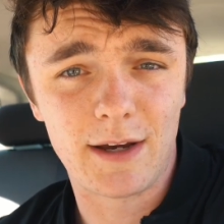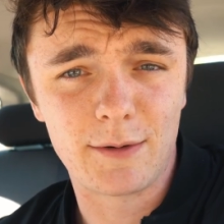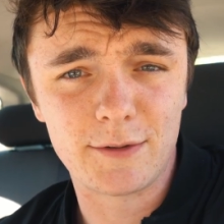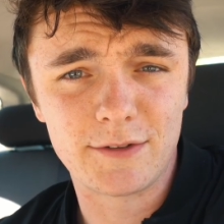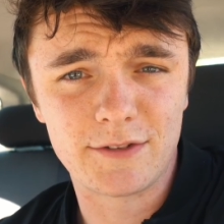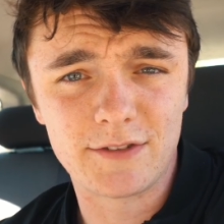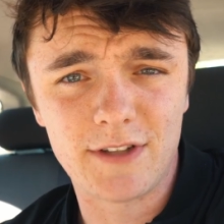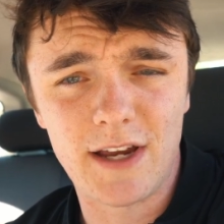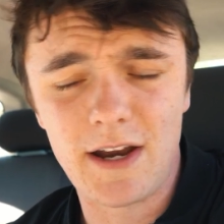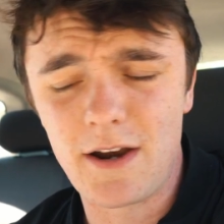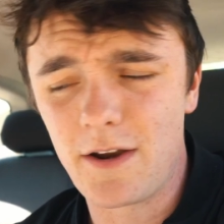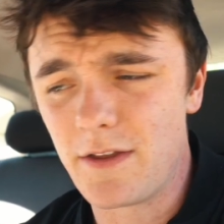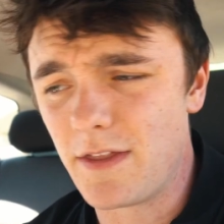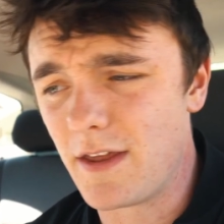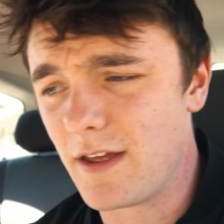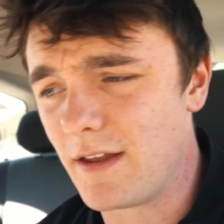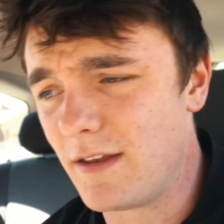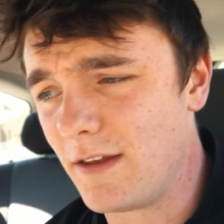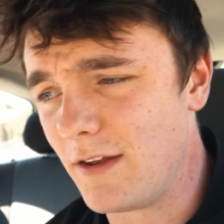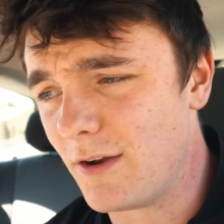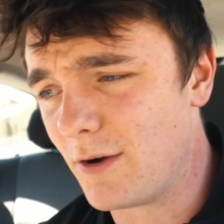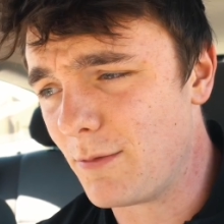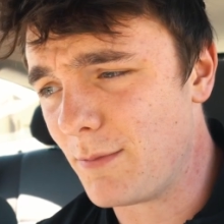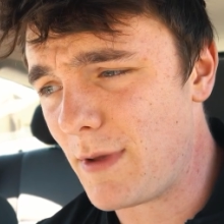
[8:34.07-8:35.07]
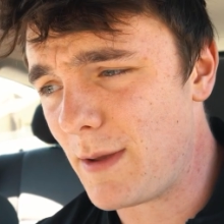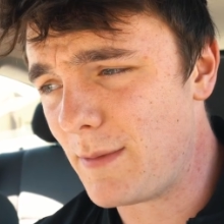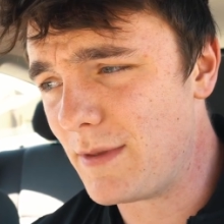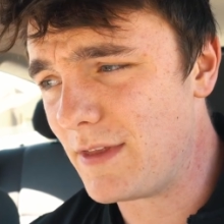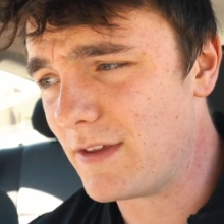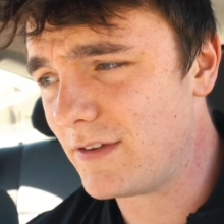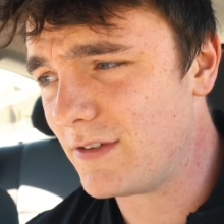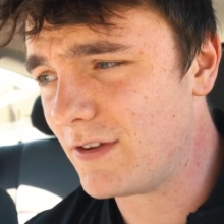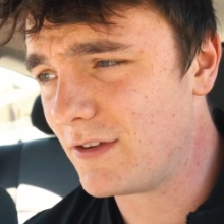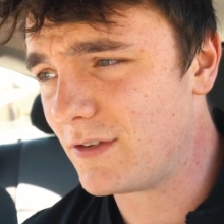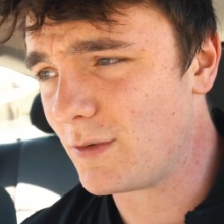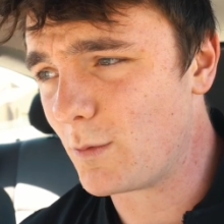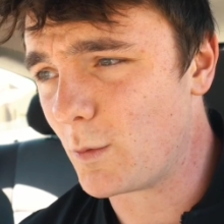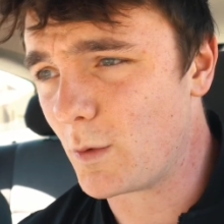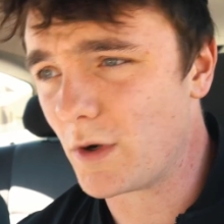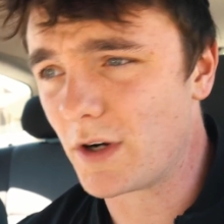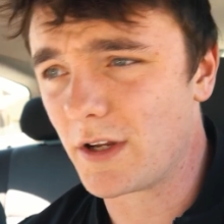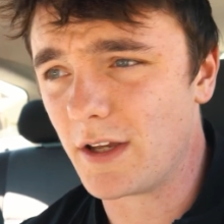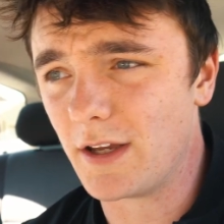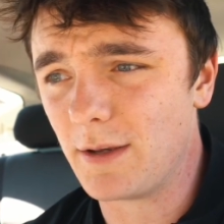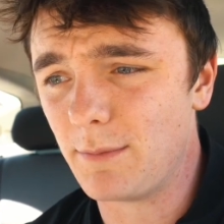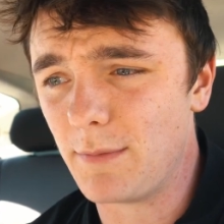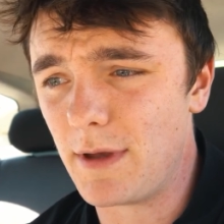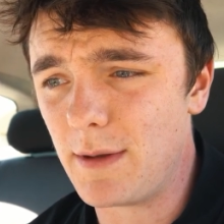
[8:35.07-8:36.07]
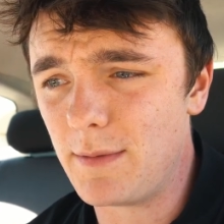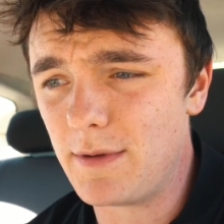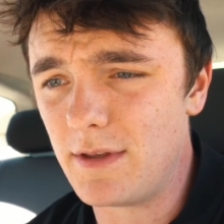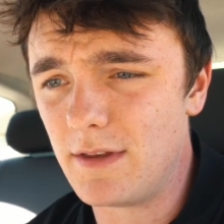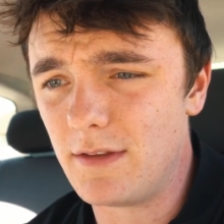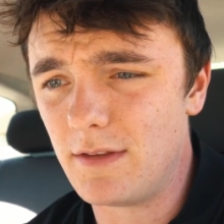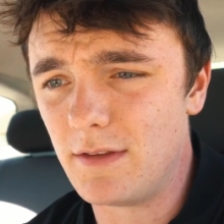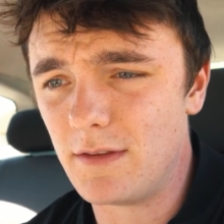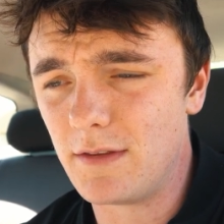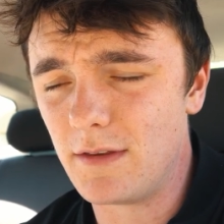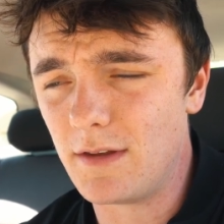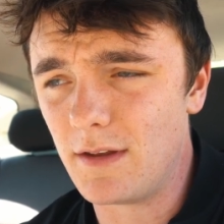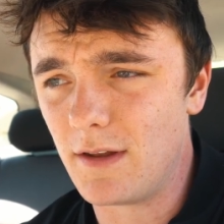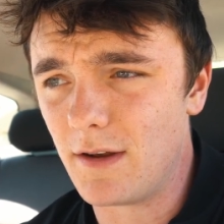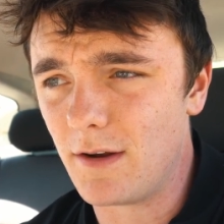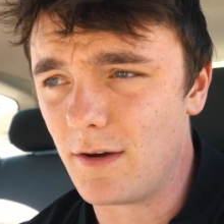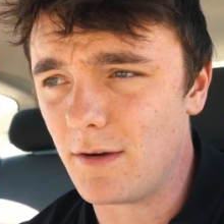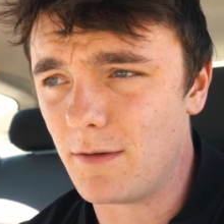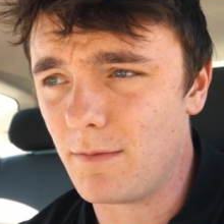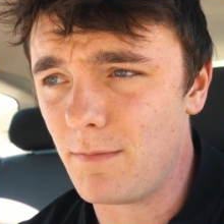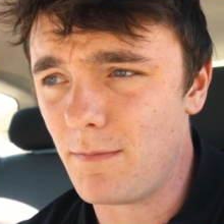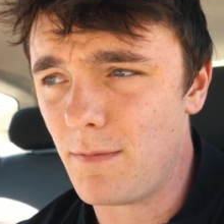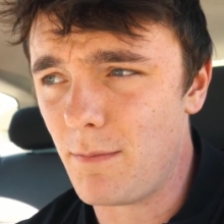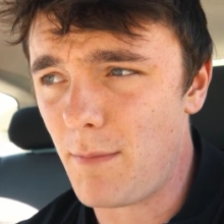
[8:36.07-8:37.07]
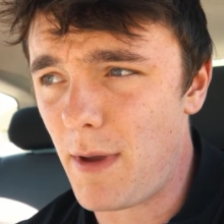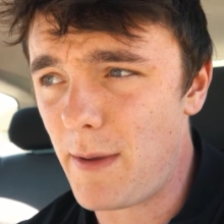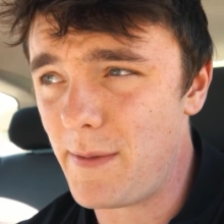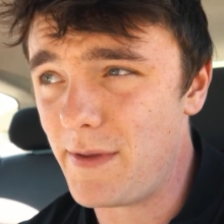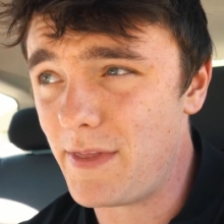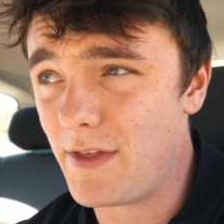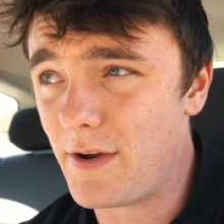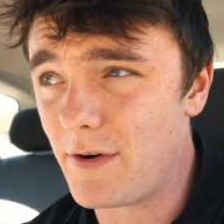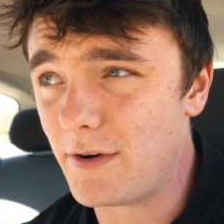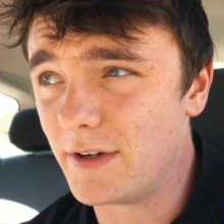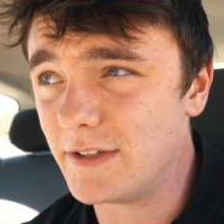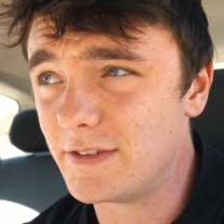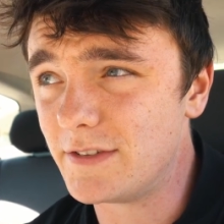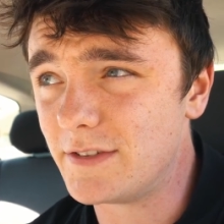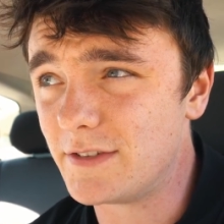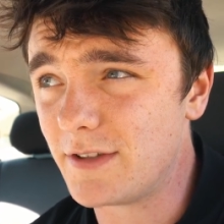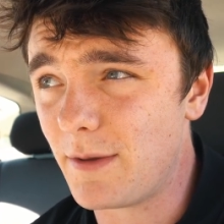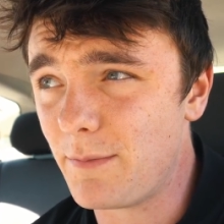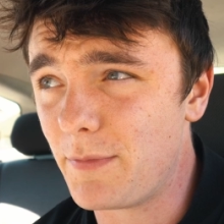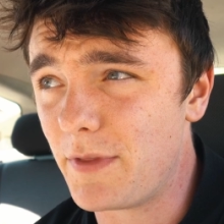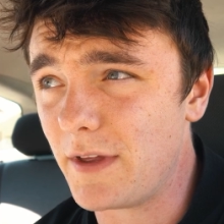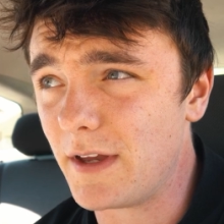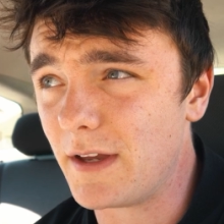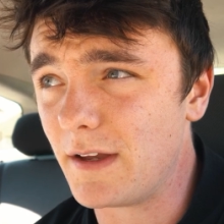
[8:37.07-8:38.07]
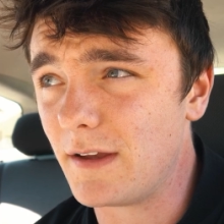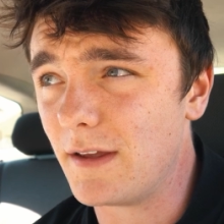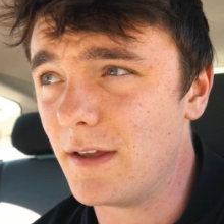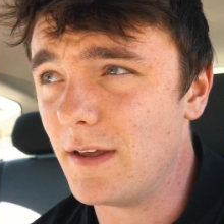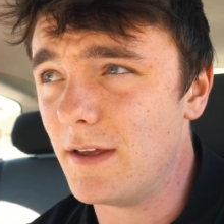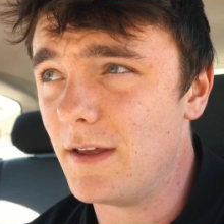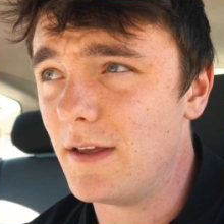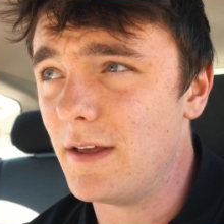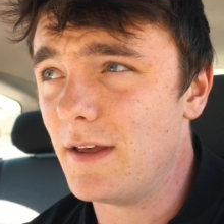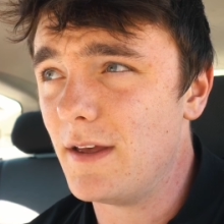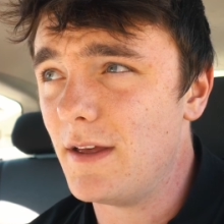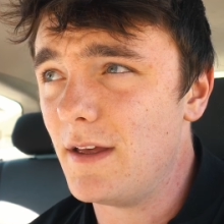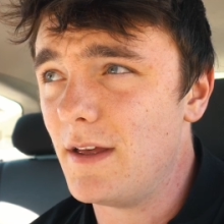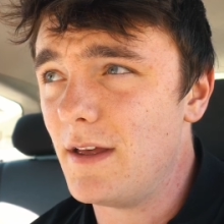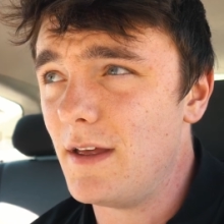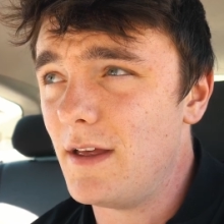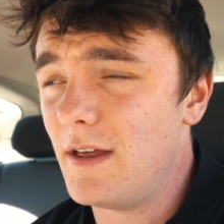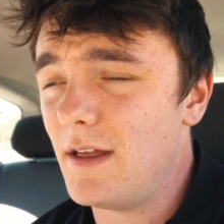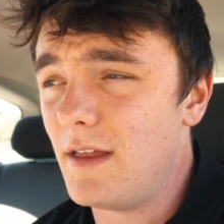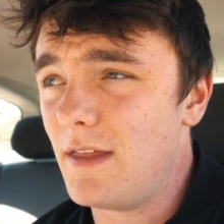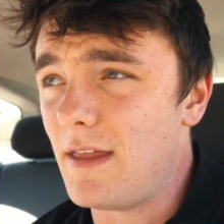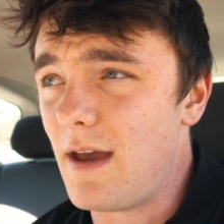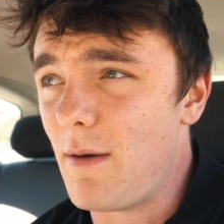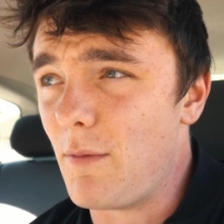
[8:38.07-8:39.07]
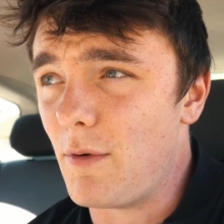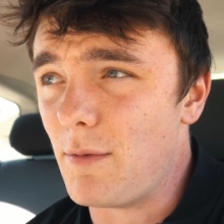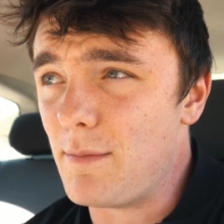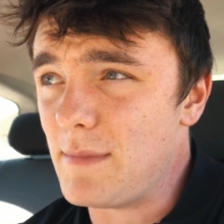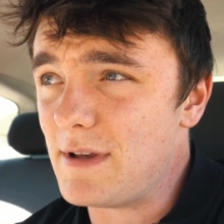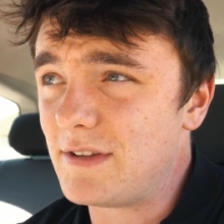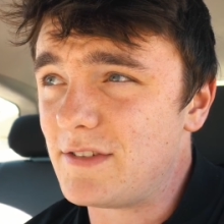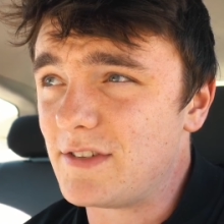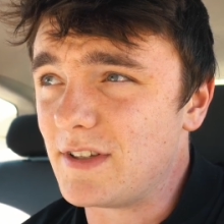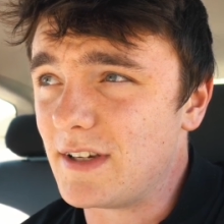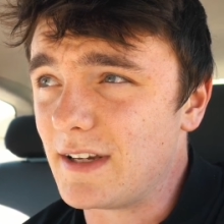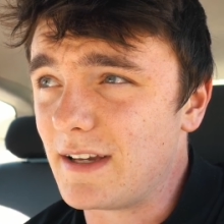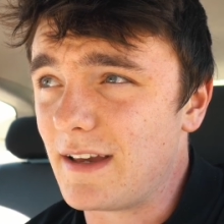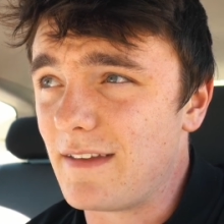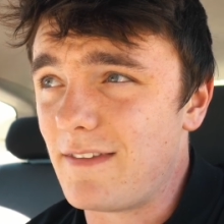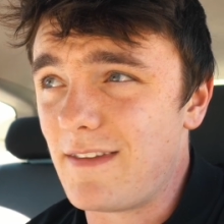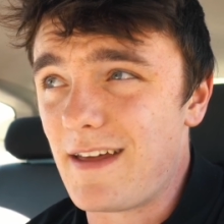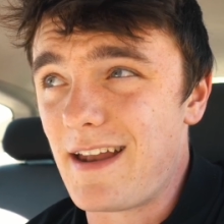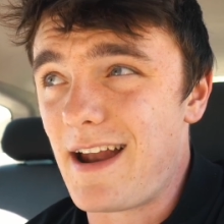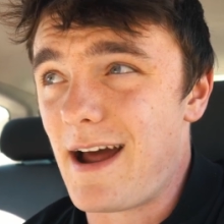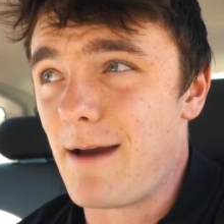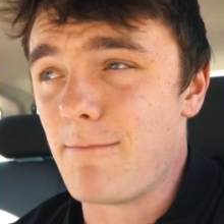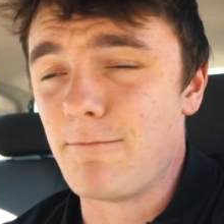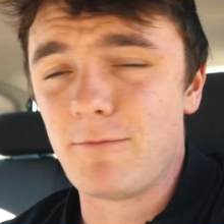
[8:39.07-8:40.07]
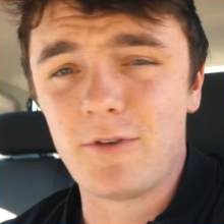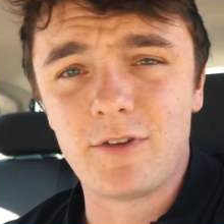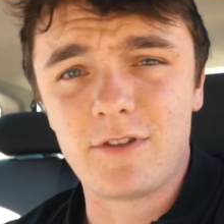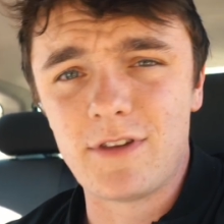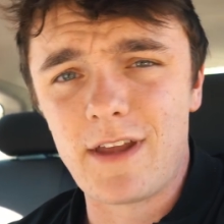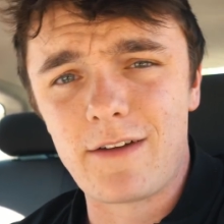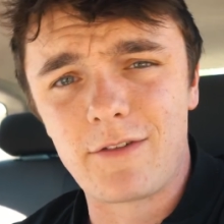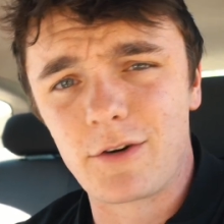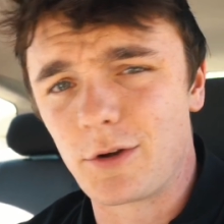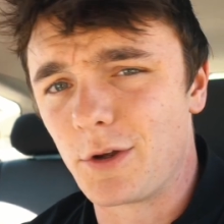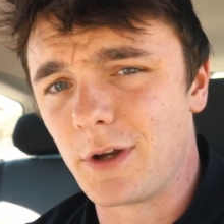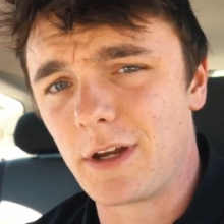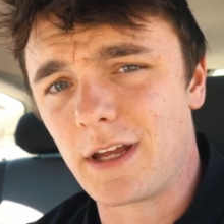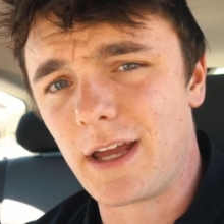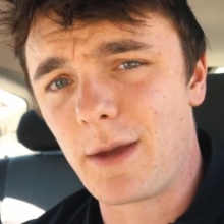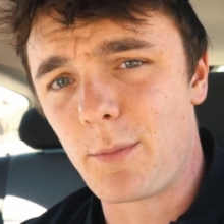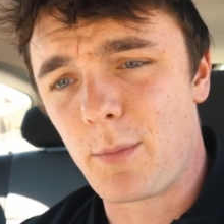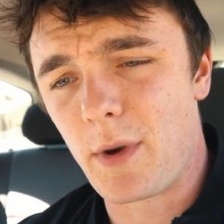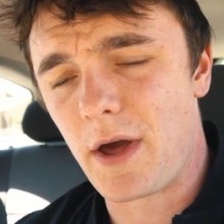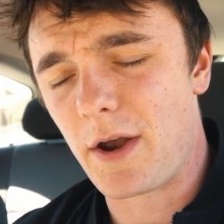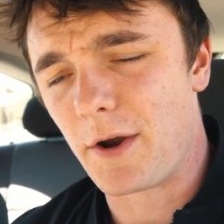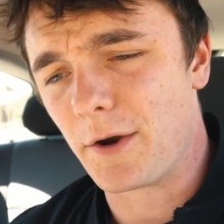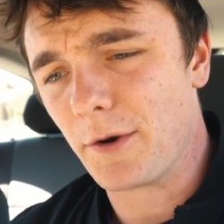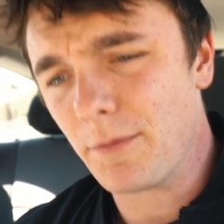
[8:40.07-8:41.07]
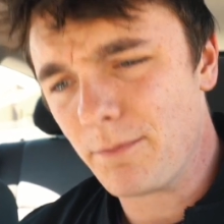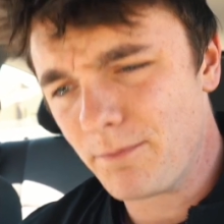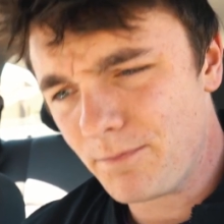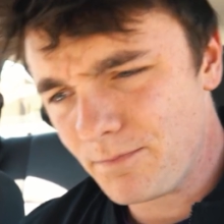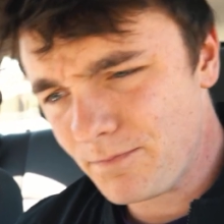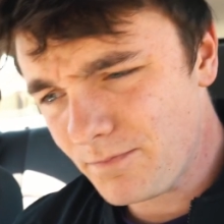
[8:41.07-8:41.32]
I was scared that, you know, maybe this isn't working, maybe, you know, maybe there is something that we're missing and that I'm just never going to get better.